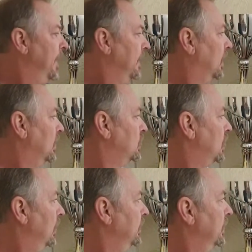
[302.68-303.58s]
the
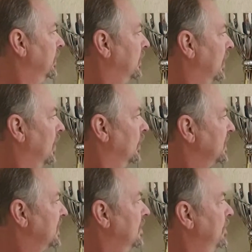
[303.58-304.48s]
control unit will
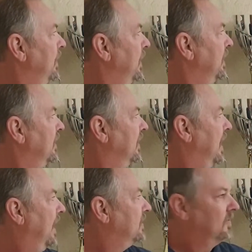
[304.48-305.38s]
simply
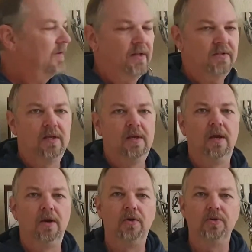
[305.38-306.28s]
deactivate
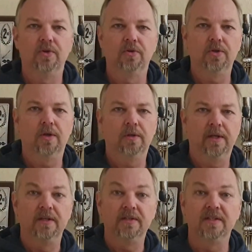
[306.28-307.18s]
cruise control
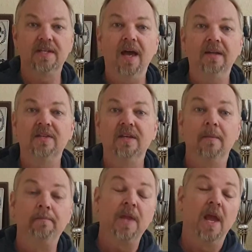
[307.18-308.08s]
in its entirety
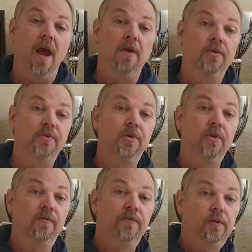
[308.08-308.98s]
and
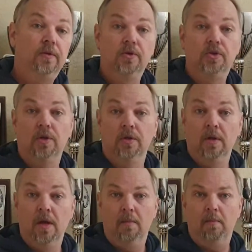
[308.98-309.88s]
return full control
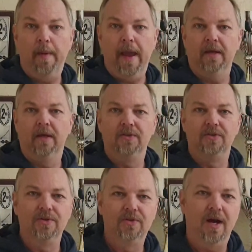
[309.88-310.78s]
back to
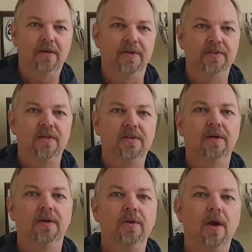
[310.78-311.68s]
the driver. So there
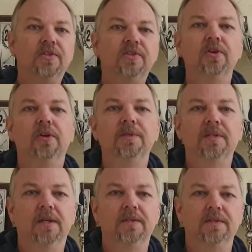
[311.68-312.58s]
are no
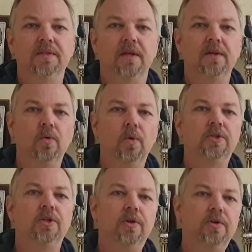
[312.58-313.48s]
circumstances under
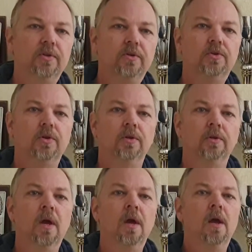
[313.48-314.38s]
which cruise control
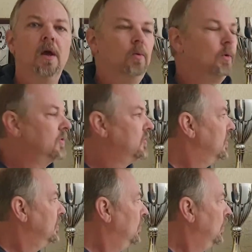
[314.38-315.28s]
will
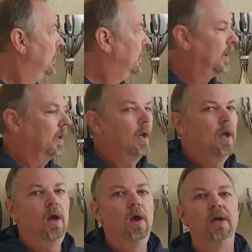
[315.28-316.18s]
continue working
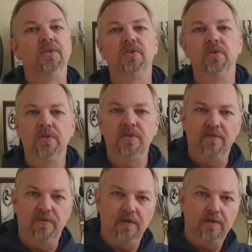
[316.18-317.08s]
as soon as the
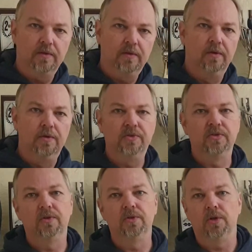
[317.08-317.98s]
vehicle loses
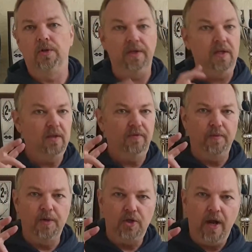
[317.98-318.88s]
control, either from
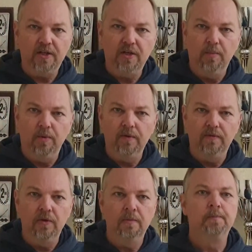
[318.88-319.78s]
a traction point of
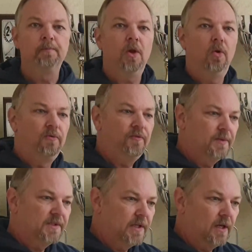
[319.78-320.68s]
view or from
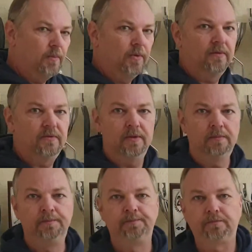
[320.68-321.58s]
a skid point of view.
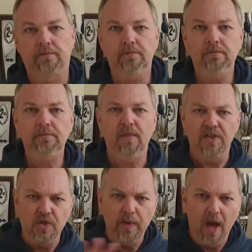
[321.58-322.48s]

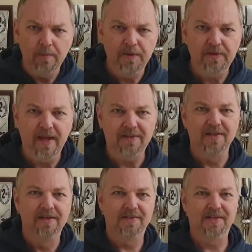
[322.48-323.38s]
So we hope that that
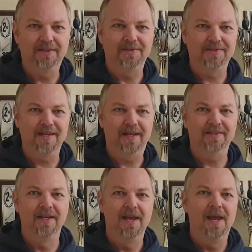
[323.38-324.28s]
settles that
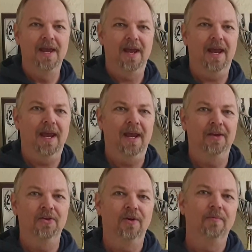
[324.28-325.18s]

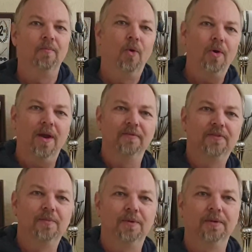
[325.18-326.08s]
and you're more
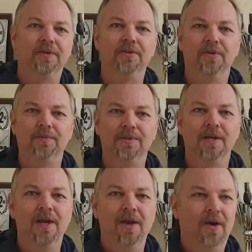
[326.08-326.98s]
comfortable in terms
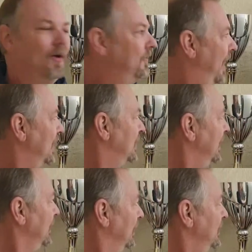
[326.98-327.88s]
of actually
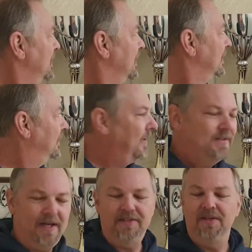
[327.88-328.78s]
using the
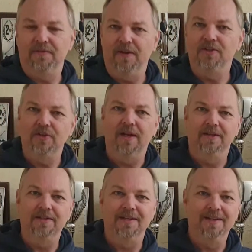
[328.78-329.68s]
fantastic
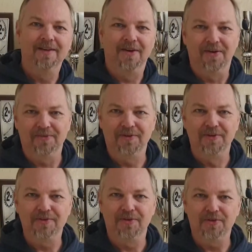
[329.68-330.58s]
functionality of
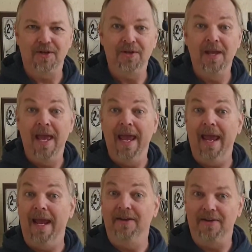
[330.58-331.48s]
cruise control
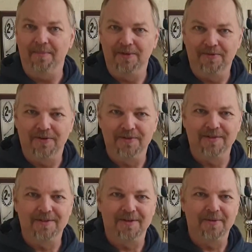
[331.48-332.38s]
and adaptive cruise
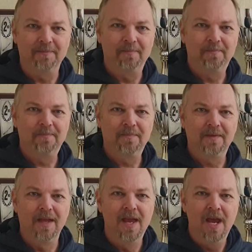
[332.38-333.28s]
control.
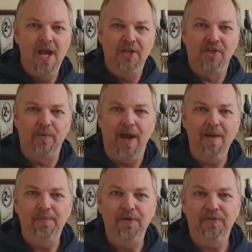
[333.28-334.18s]
So we
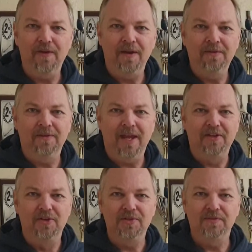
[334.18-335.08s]
hope you found that
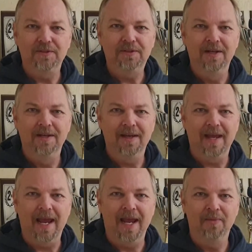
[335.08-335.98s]
useful,
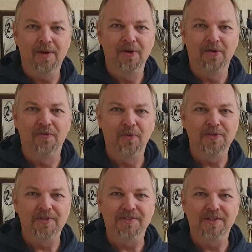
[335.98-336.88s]
and we look forward
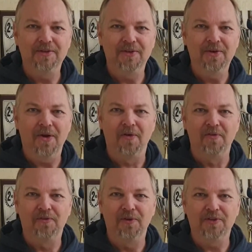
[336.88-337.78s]
to seeing you on
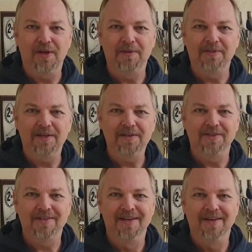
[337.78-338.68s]
future
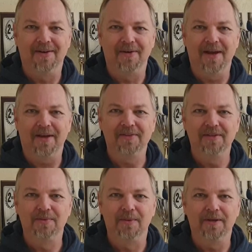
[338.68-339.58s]
episodes on How
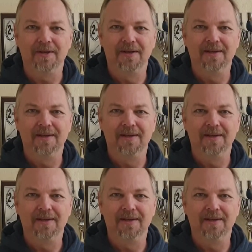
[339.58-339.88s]
Things Work.